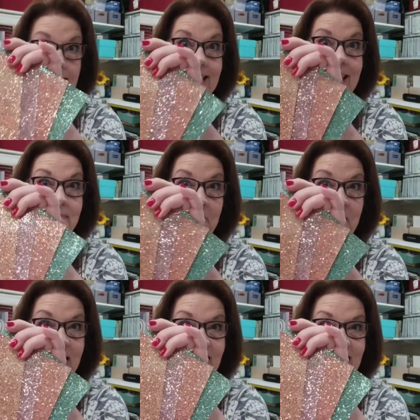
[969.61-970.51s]
Isn't it
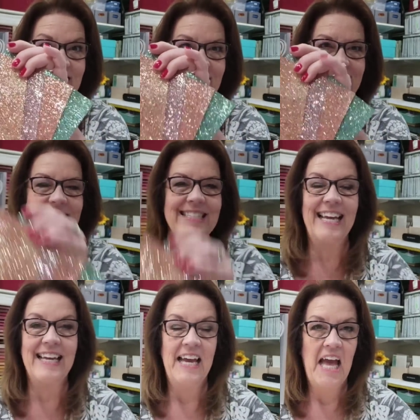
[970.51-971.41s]
pretty? It's just
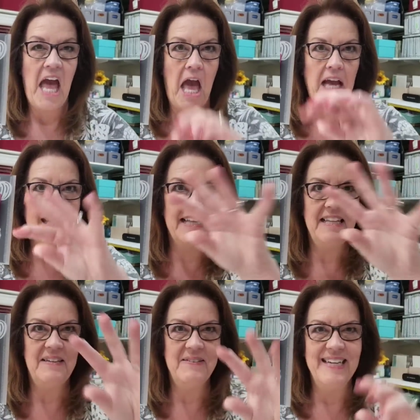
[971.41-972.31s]
like
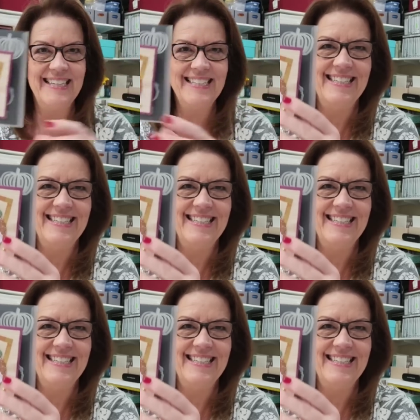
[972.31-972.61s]
glowing.